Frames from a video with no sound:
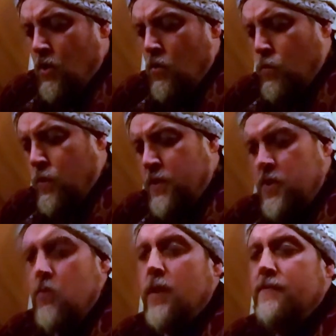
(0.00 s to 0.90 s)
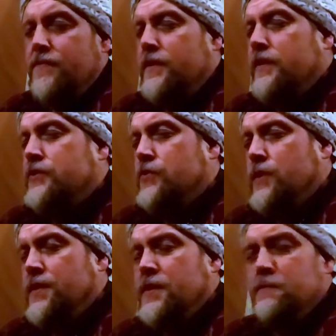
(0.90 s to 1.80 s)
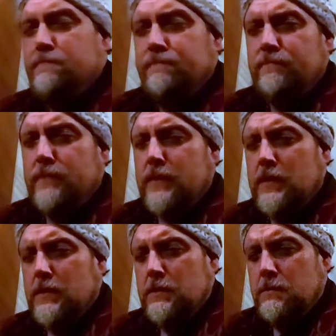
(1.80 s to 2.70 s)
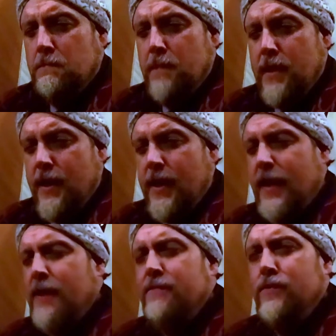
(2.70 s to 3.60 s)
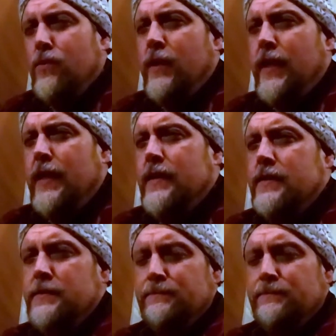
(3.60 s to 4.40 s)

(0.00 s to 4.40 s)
When you have finished with it, may I have your head?"